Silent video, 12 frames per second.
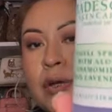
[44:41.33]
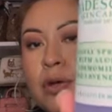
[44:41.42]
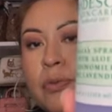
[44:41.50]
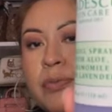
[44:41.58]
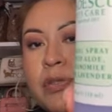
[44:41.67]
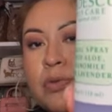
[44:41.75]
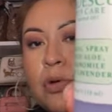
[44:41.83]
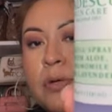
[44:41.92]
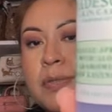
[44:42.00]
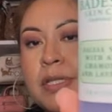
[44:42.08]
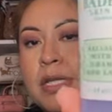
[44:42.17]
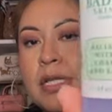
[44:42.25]
know
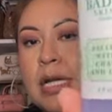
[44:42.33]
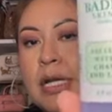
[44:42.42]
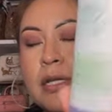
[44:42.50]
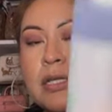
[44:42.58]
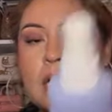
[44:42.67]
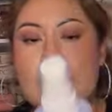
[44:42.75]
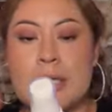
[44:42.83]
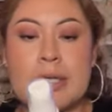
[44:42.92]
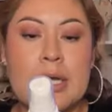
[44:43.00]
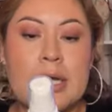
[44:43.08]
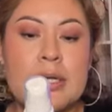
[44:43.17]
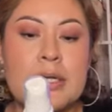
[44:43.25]
absorbs it yada yada
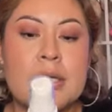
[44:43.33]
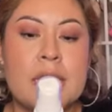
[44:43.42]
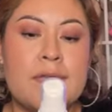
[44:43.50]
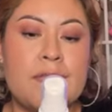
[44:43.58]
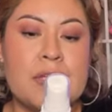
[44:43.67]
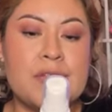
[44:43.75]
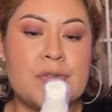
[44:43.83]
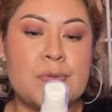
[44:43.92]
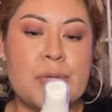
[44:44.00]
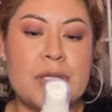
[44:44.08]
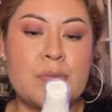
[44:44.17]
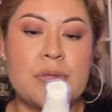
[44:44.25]
yada facial
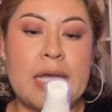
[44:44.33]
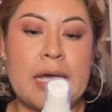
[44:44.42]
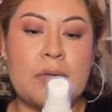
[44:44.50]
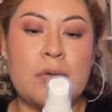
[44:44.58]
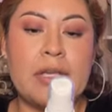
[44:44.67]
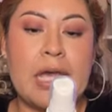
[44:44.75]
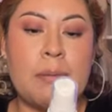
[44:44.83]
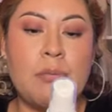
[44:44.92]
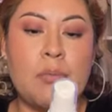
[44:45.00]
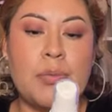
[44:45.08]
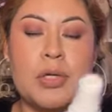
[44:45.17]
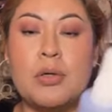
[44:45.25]
sprays with aloe
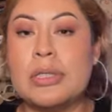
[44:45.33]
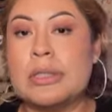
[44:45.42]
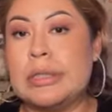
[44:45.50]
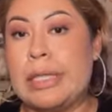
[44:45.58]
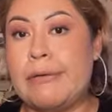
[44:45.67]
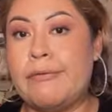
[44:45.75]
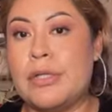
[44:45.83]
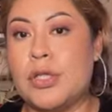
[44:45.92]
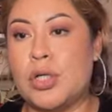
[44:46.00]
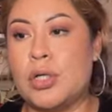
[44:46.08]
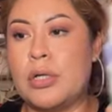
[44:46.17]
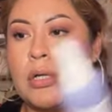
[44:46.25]
chamomile and
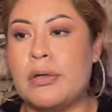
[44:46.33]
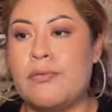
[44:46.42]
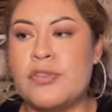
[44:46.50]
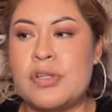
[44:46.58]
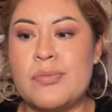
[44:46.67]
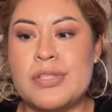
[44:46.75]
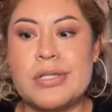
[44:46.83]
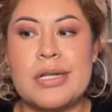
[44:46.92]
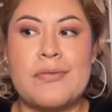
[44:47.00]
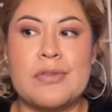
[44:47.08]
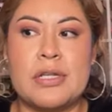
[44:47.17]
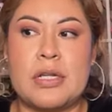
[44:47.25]
lavender for some reason
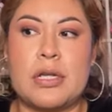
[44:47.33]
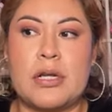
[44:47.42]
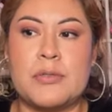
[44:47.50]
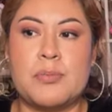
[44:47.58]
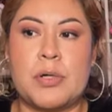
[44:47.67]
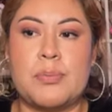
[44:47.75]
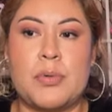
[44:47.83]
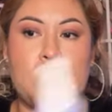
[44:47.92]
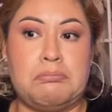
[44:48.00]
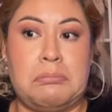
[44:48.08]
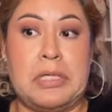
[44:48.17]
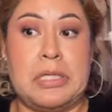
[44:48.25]
everything i got is purple
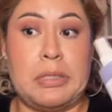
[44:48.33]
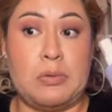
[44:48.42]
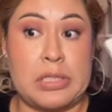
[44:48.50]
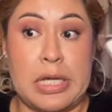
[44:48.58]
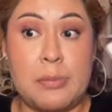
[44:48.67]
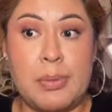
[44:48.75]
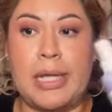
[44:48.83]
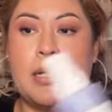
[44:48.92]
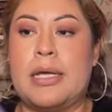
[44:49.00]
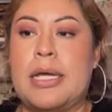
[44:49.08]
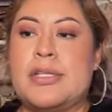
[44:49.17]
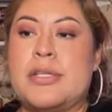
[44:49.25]
it was not a plan
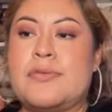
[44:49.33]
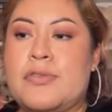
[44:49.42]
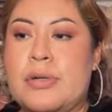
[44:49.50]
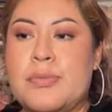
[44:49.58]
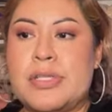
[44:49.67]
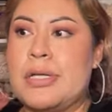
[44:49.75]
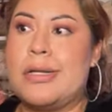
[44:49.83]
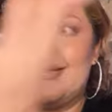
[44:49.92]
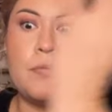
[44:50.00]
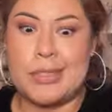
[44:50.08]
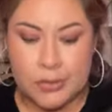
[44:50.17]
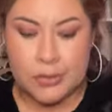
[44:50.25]
i just for some reason got
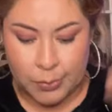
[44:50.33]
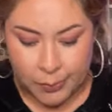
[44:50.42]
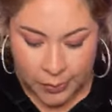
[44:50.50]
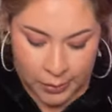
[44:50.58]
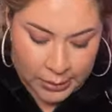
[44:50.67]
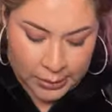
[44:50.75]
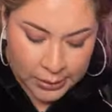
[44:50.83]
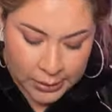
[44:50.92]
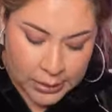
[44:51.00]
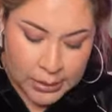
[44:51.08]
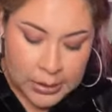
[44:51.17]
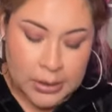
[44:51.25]
everything that's purple
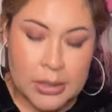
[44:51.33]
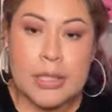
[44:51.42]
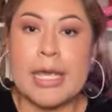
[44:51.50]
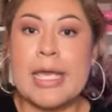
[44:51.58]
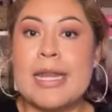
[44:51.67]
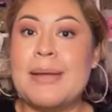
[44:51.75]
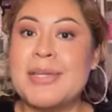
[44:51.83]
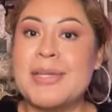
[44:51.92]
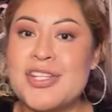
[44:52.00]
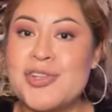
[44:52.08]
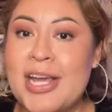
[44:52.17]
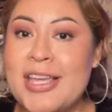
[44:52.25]
and i'm
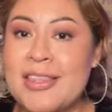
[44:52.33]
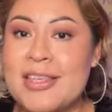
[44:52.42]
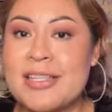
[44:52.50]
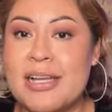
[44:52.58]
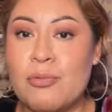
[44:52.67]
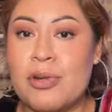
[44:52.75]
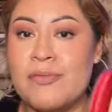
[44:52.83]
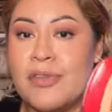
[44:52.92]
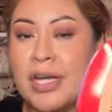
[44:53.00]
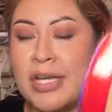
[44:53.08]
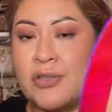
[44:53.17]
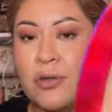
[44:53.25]
gonna try this uh, one of you
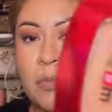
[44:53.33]
guys told